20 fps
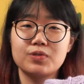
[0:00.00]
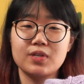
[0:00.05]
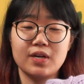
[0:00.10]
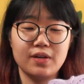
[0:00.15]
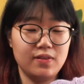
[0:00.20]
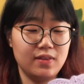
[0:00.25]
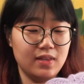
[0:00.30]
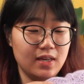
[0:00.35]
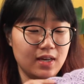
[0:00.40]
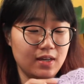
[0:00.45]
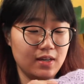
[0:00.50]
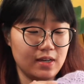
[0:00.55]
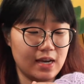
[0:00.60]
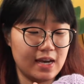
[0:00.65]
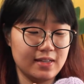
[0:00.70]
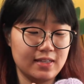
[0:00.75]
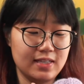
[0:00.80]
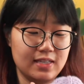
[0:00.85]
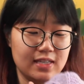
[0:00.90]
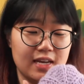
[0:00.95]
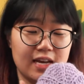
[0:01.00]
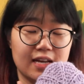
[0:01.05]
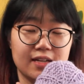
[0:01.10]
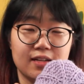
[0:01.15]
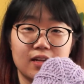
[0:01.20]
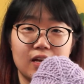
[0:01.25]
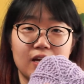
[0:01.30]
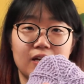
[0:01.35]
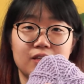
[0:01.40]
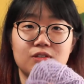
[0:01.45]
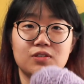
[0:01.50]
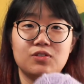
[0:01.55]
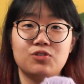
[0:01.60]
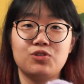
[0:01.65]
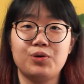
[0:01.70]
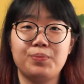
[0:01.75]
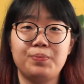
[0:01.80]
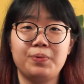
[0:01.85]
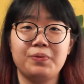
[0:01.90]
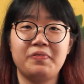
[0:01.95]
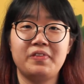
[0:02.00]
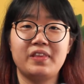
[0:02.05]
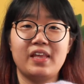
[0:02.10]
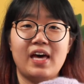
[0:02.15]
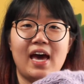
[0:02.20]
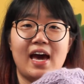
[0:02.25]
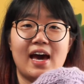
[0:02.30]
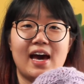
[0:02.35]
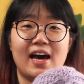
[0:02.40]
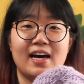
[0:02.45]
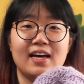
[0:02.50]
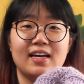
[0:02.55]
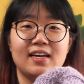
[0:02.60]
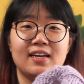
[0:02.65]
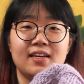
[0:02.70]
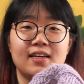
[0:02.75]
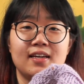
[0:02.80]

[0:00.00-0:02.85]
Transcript: I think at the end, at the top of the hat,